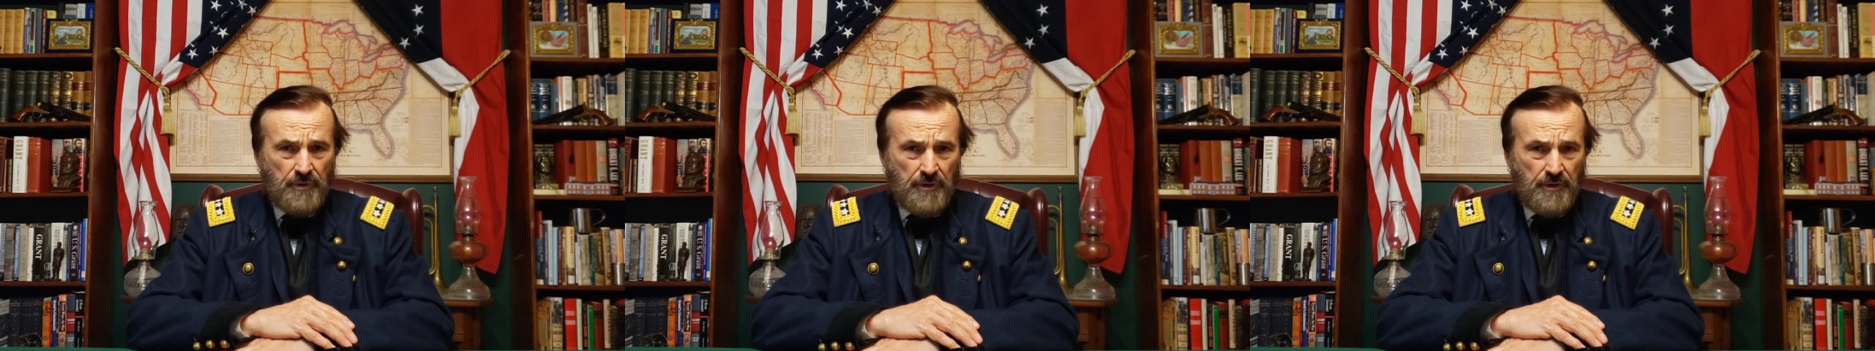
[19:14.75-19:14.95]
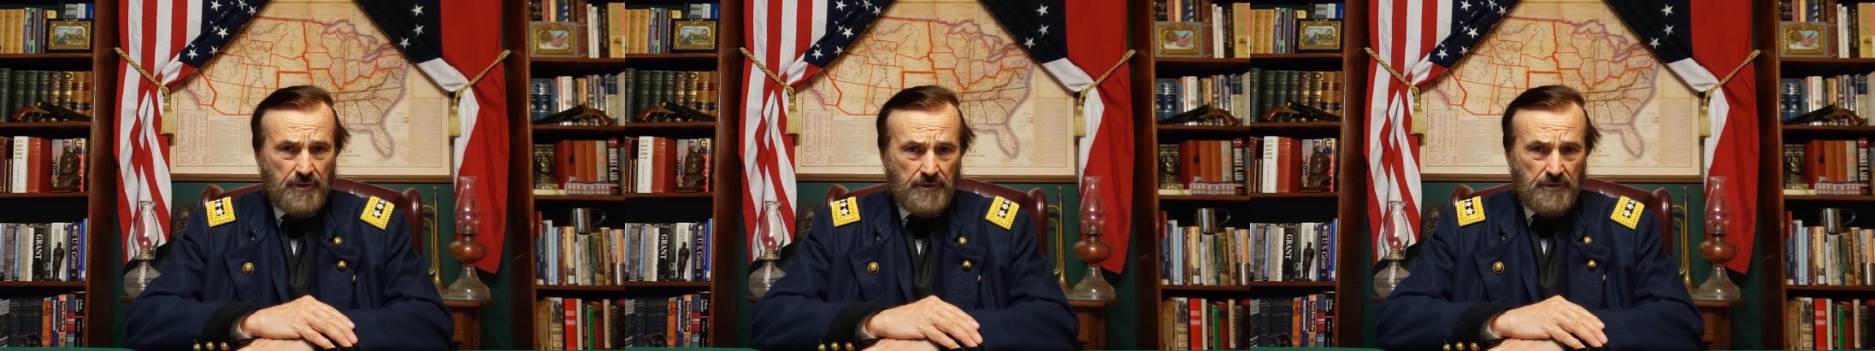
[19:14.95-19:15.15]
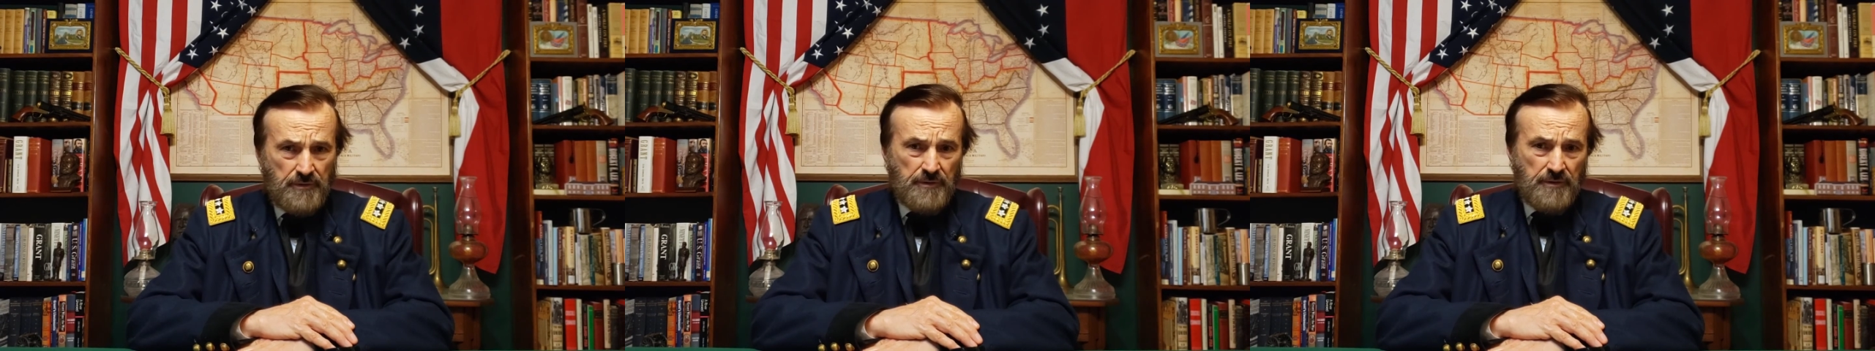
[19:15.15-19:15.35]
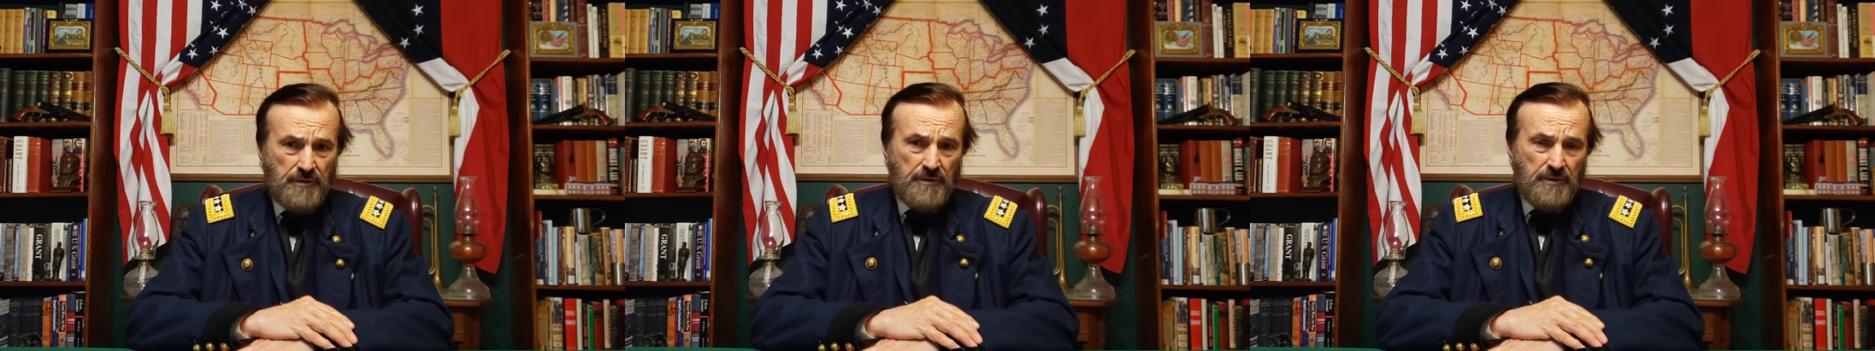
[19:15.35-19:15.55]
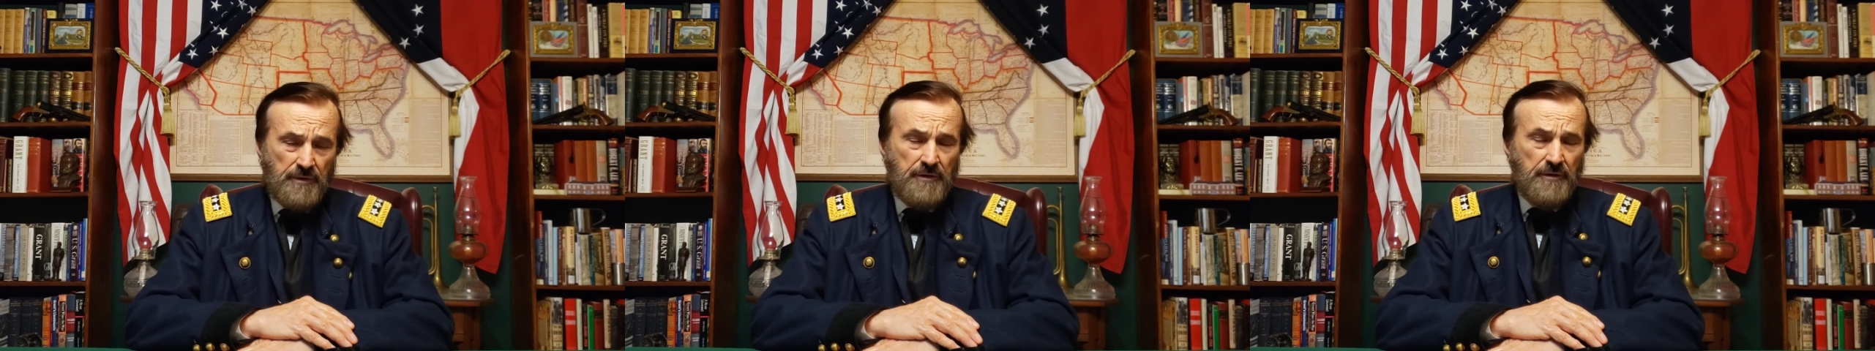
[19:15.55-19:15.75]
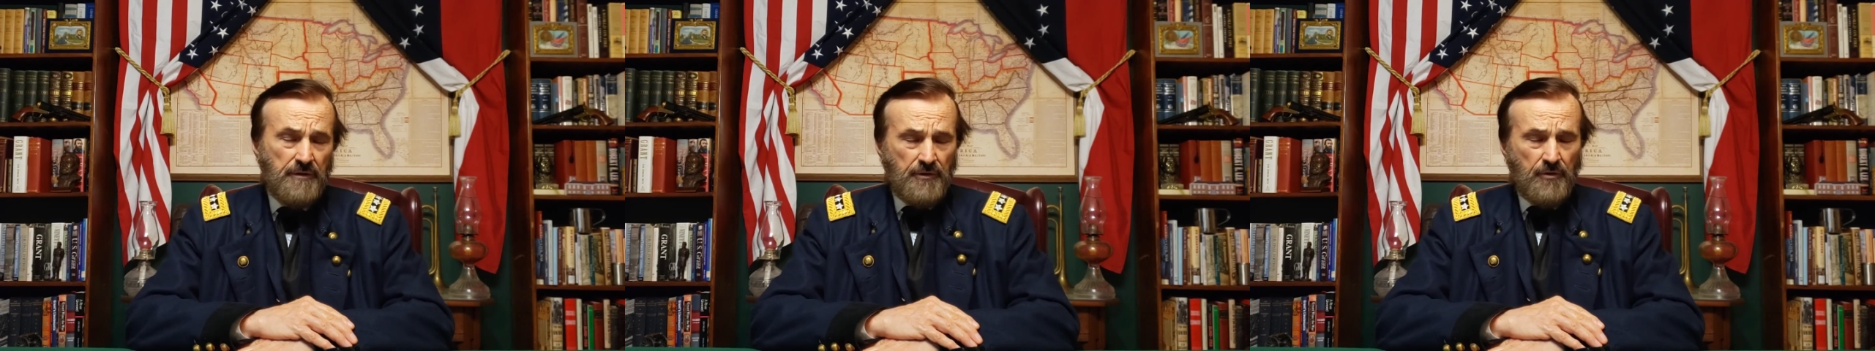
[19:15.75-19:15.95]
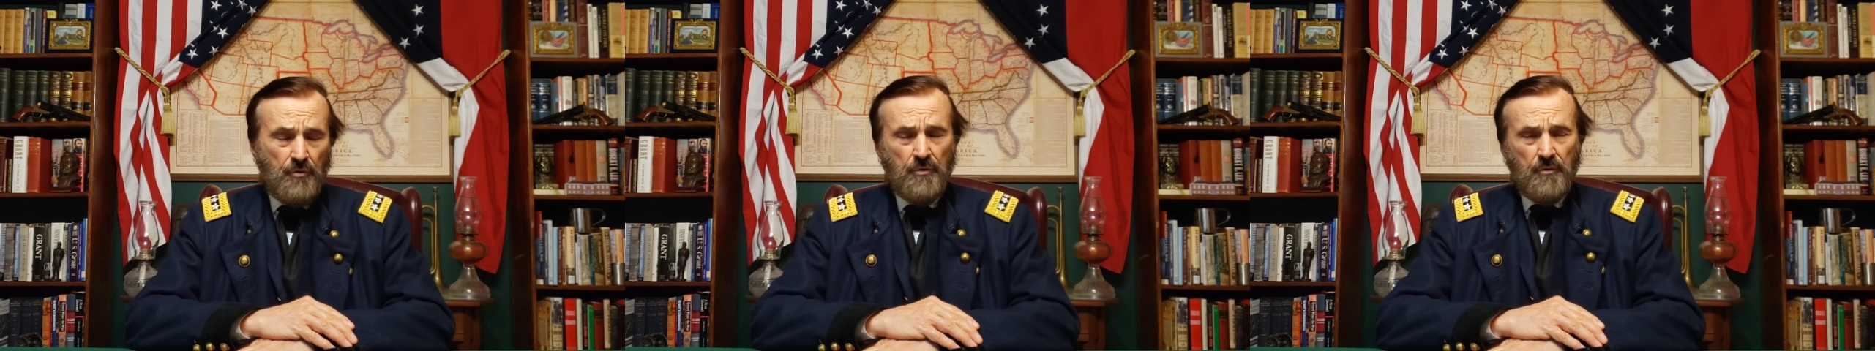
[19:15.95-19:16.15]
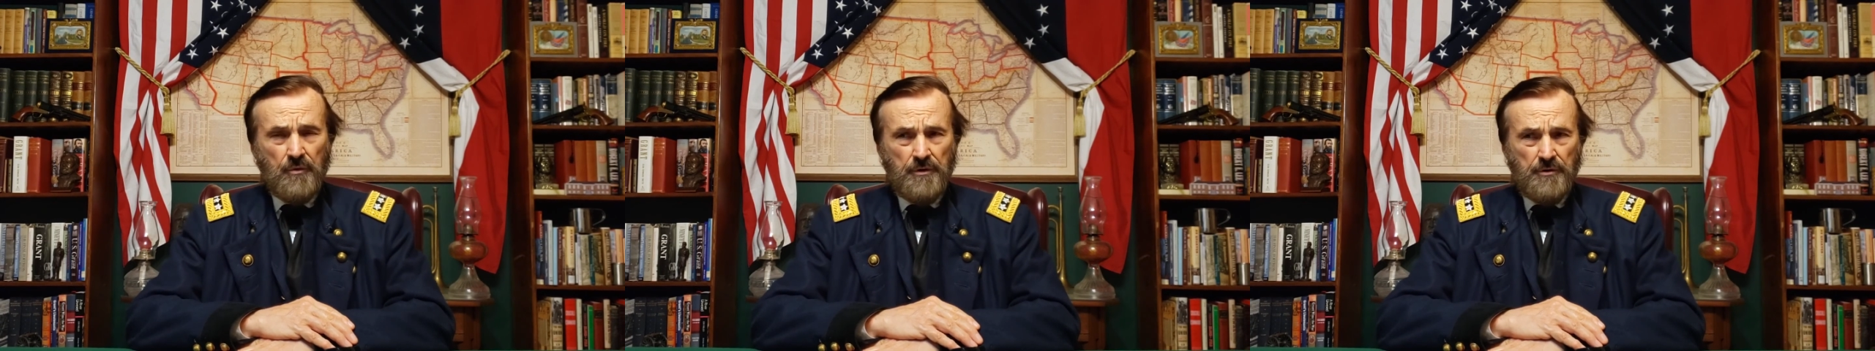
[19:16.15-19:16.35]
an
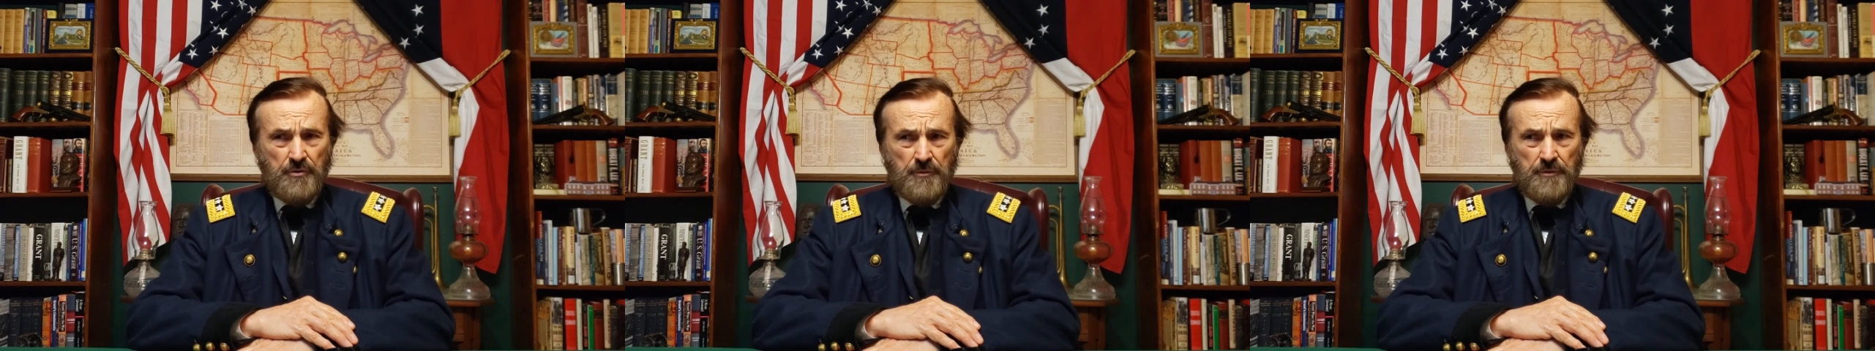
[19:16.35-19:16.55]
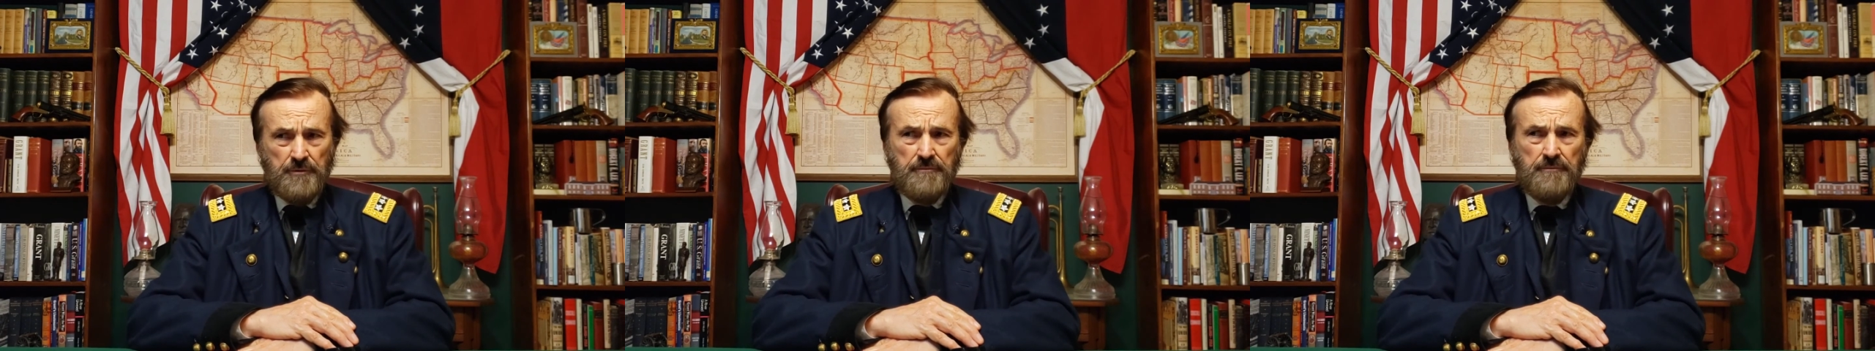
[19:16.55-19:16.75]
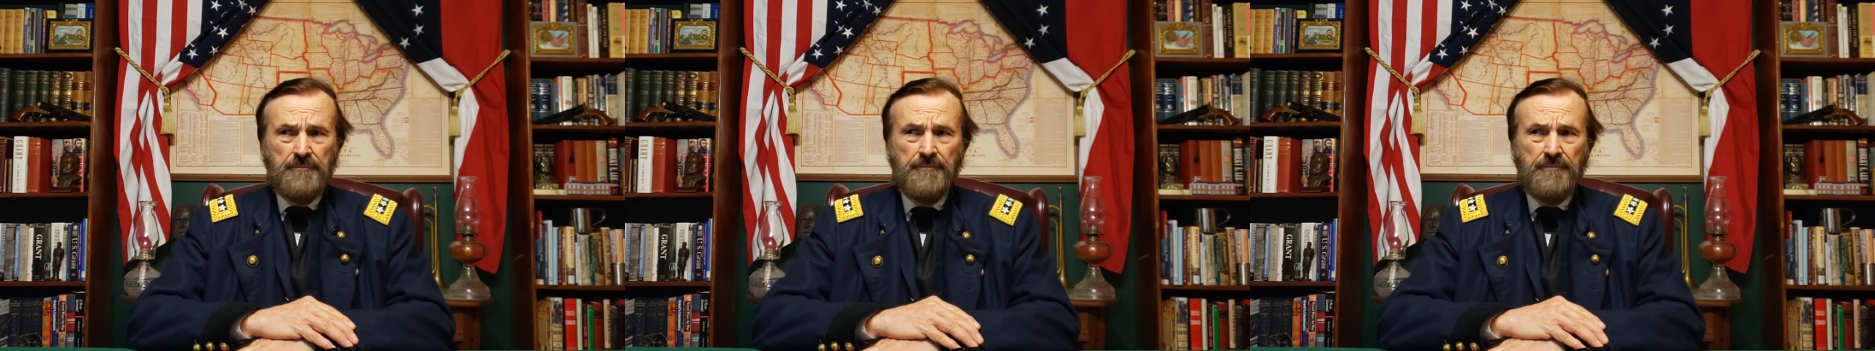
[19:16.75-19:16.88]
Illinois regiment,